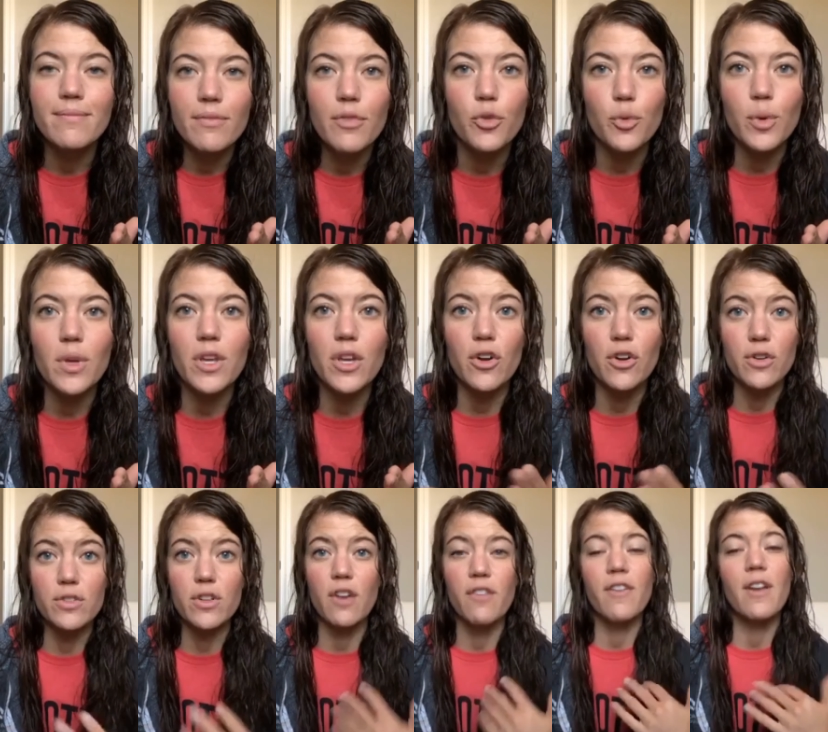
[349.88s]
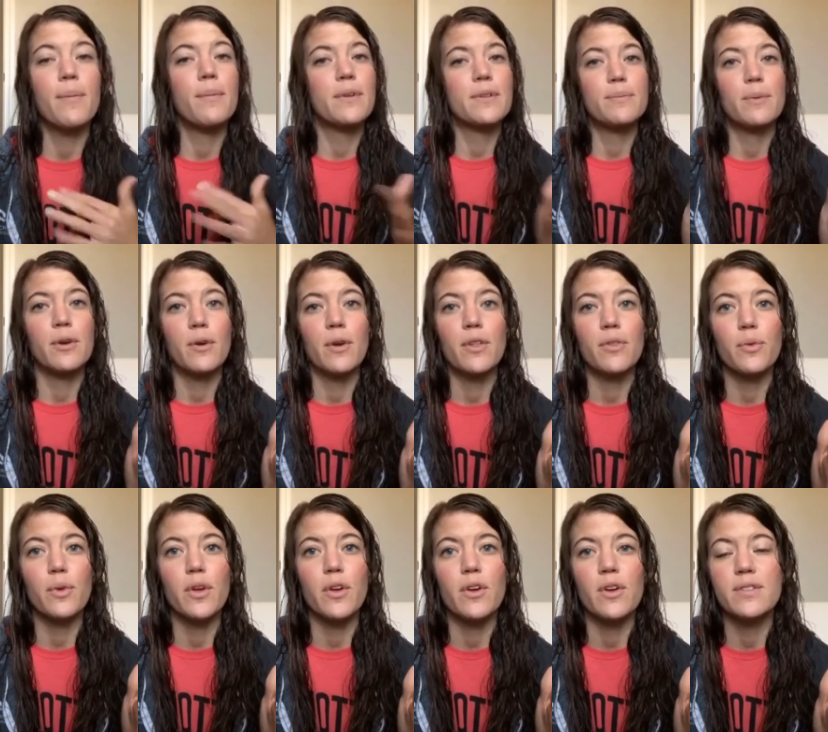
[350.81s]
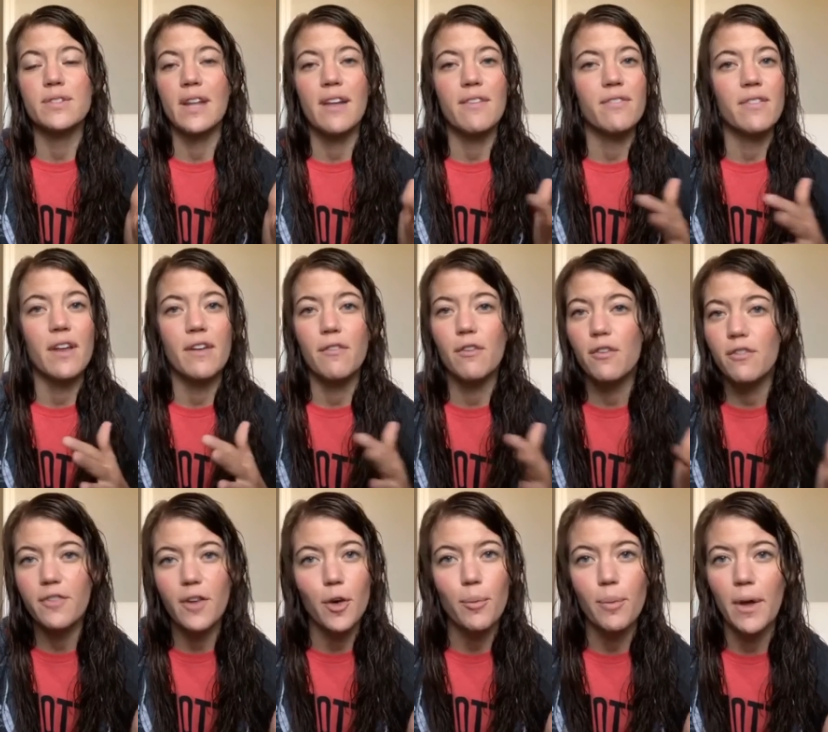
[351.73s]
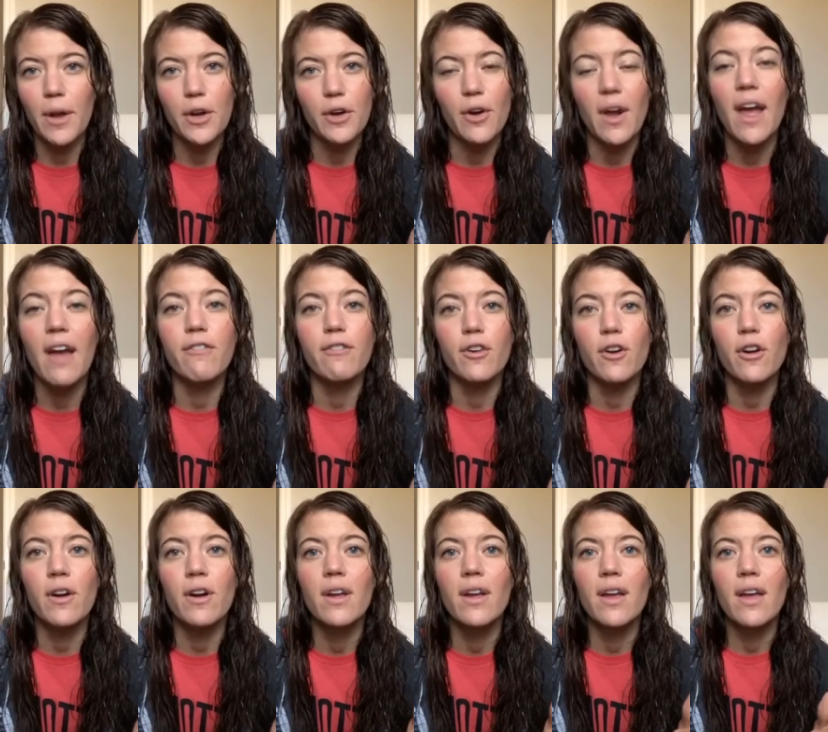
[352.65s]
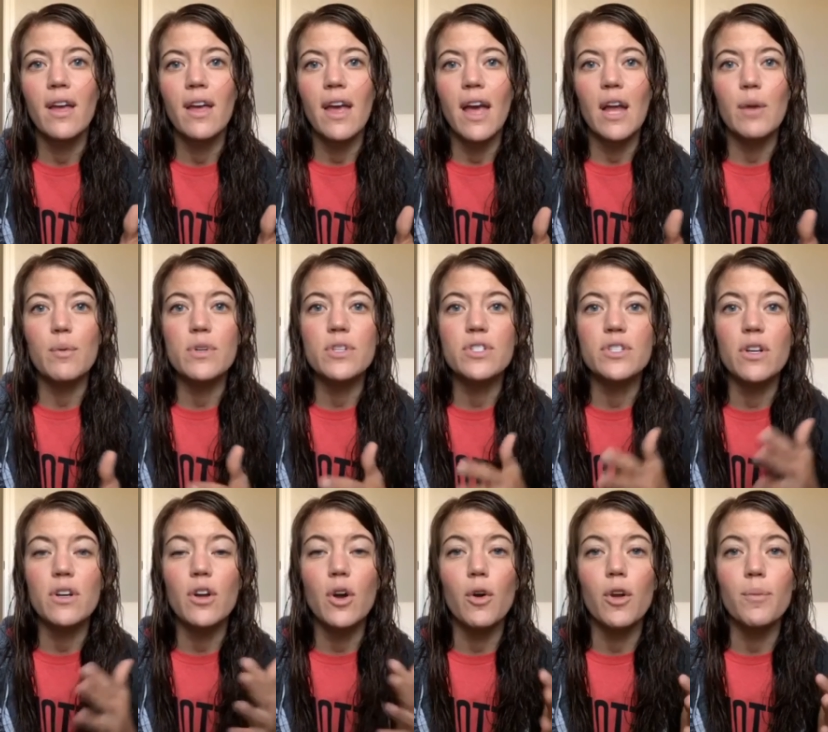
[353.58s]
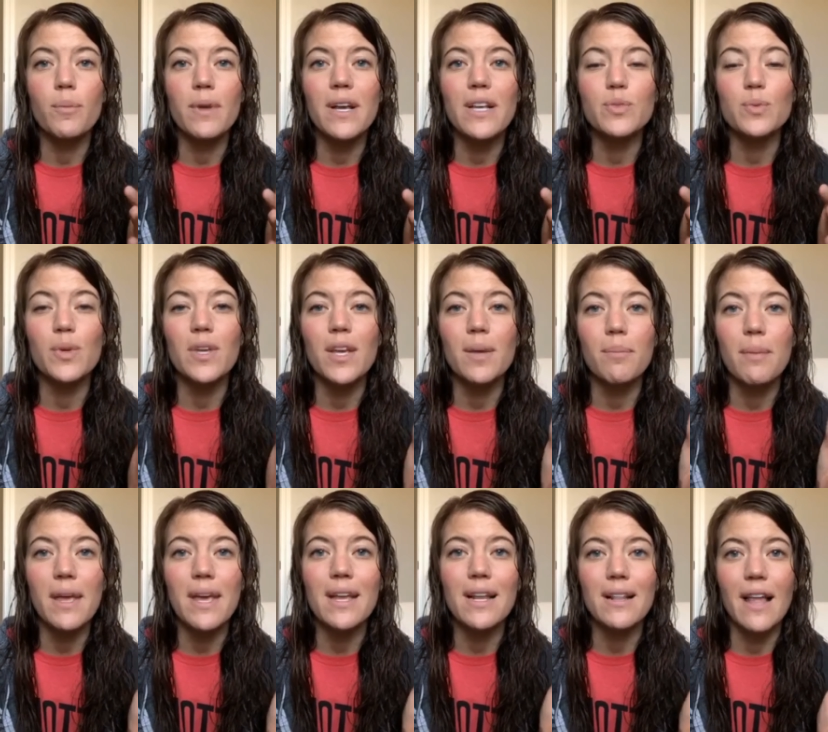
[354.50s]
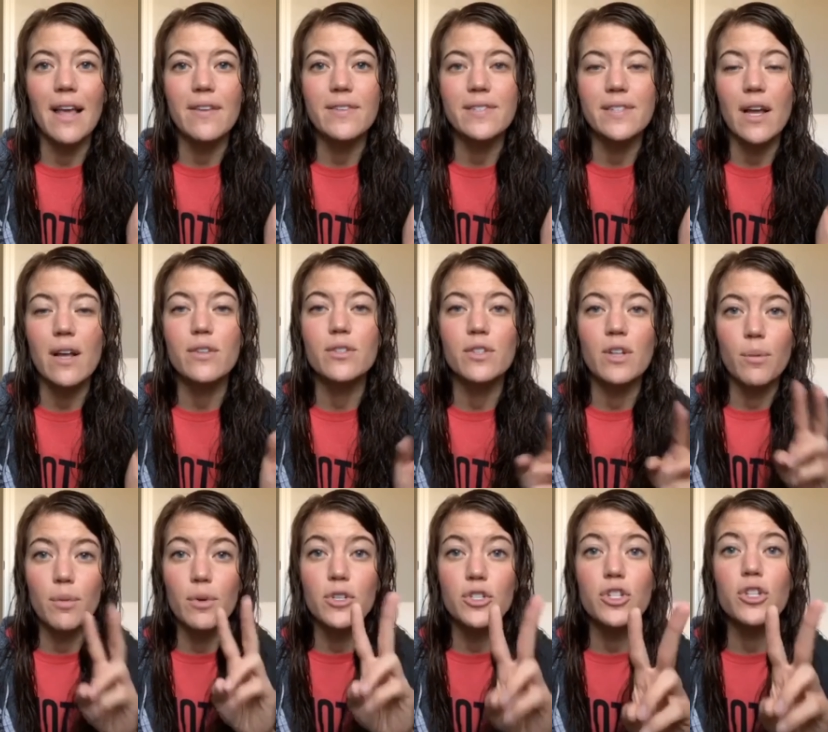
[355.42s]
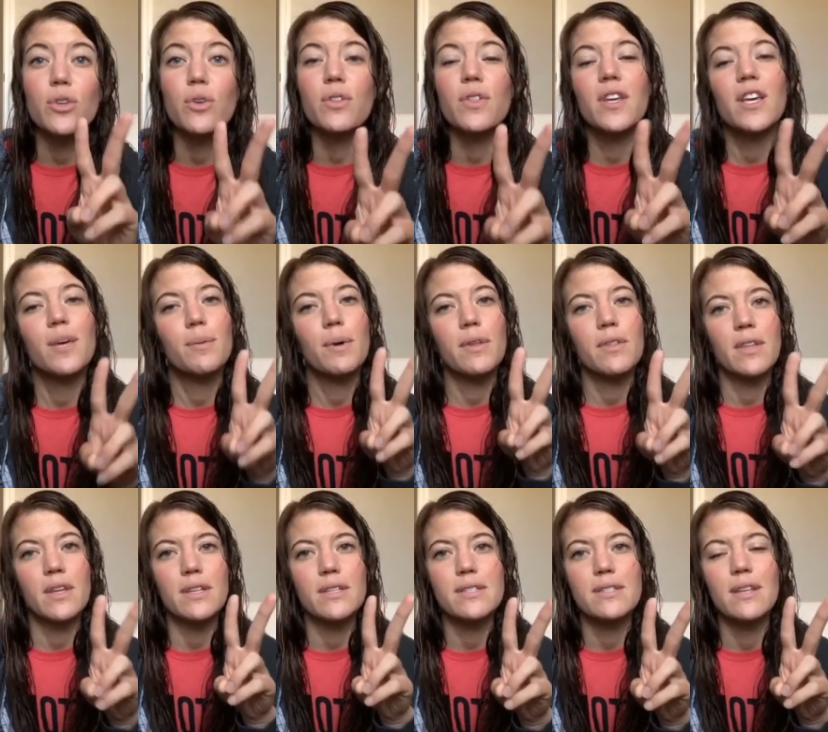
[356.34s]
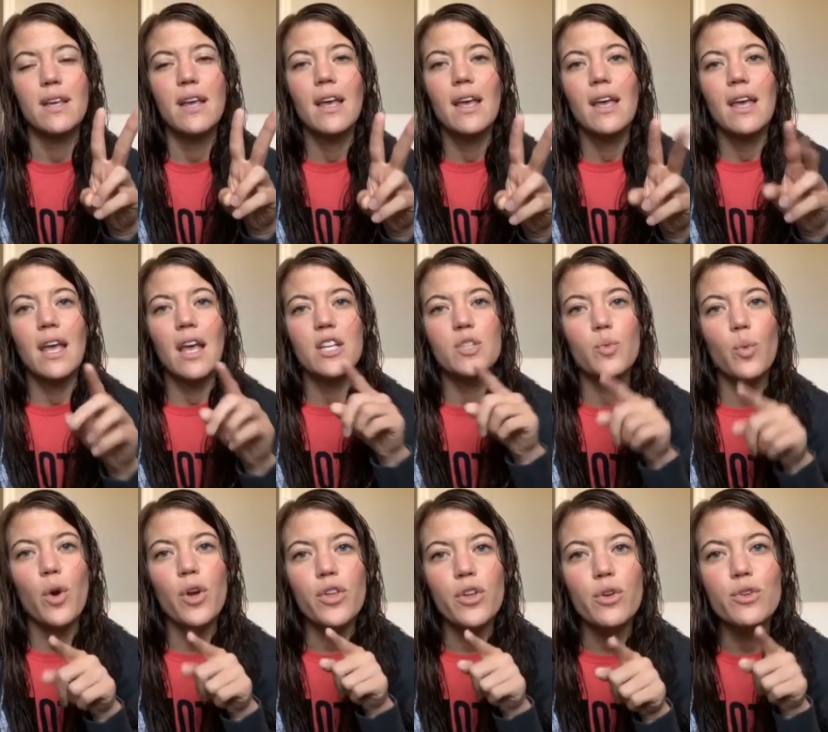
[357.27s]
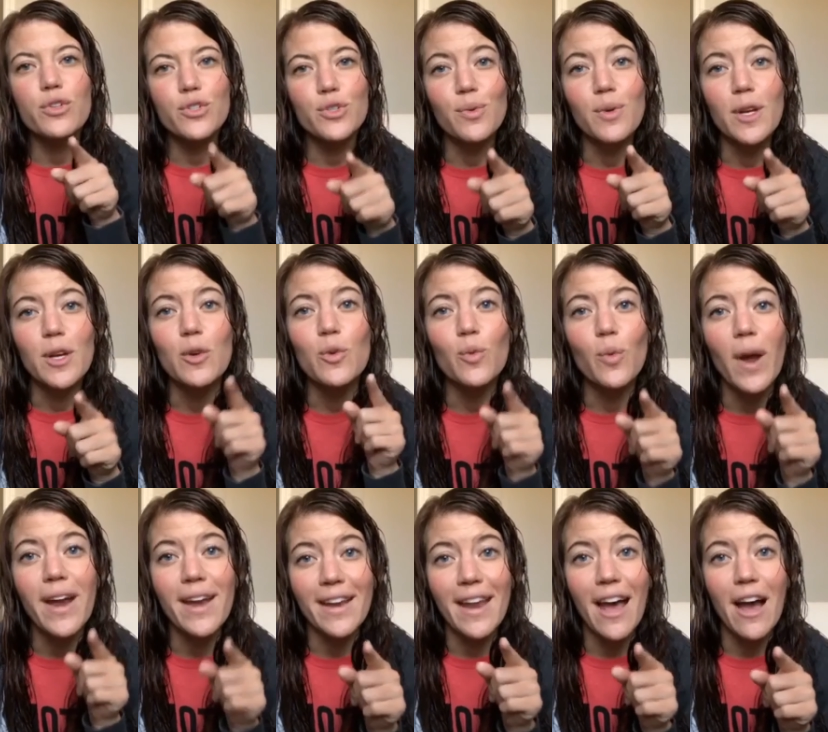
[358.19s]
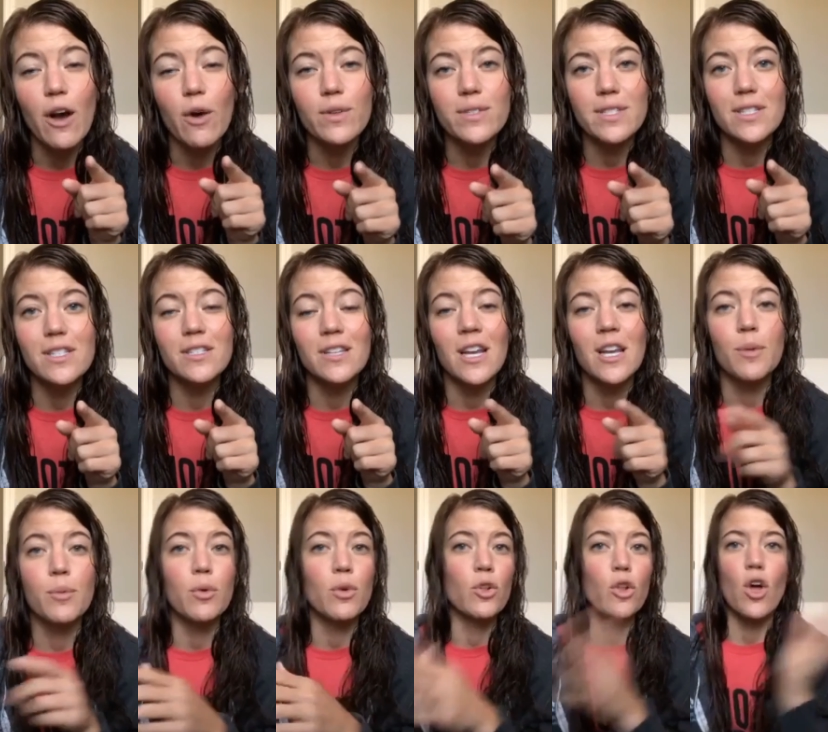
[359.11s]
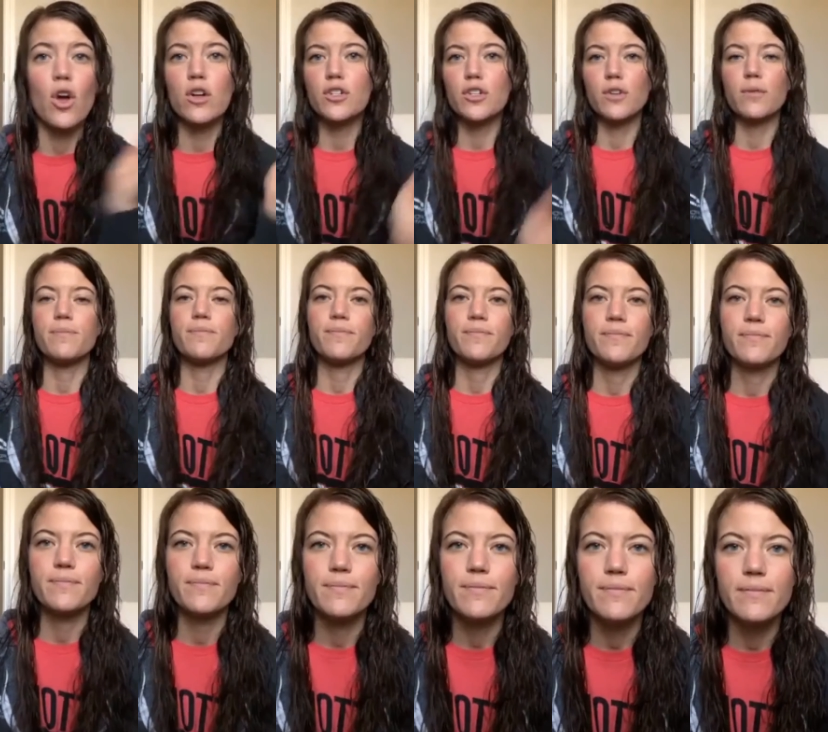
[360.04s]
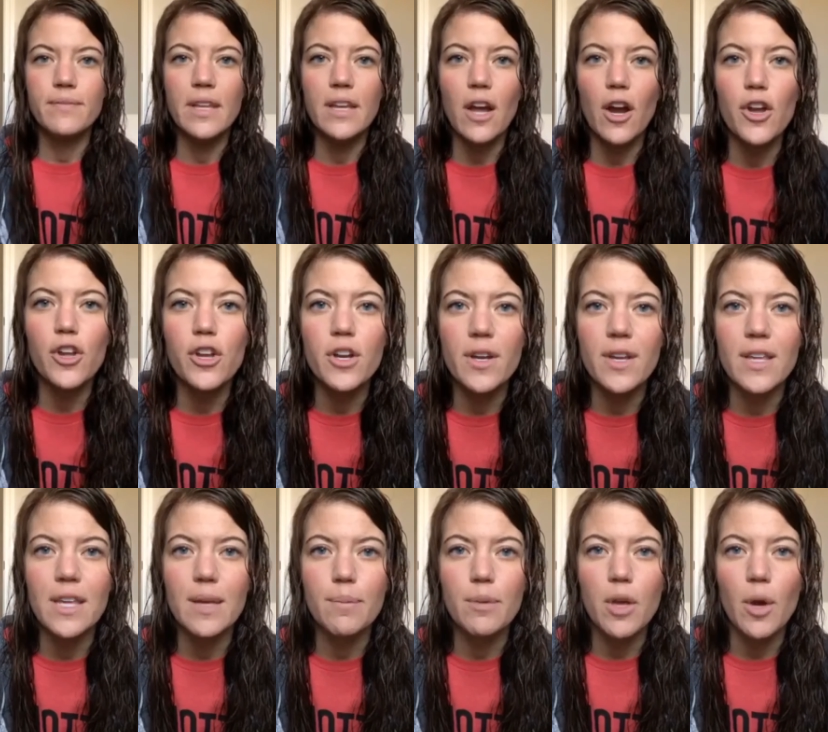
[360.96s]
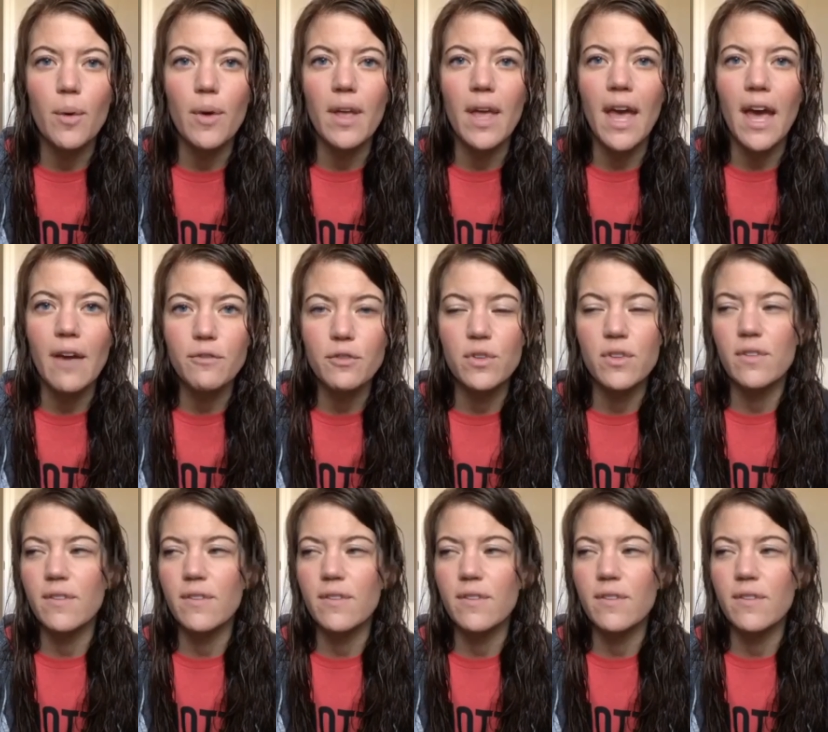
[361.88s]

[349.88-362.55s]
Three years. Our family's been going three years and I've never felt better ever and we're still going because we can make it a lifestyle. So number two, think about this, is what you're doing right now sustainable long term. Like, are you going to keep going after the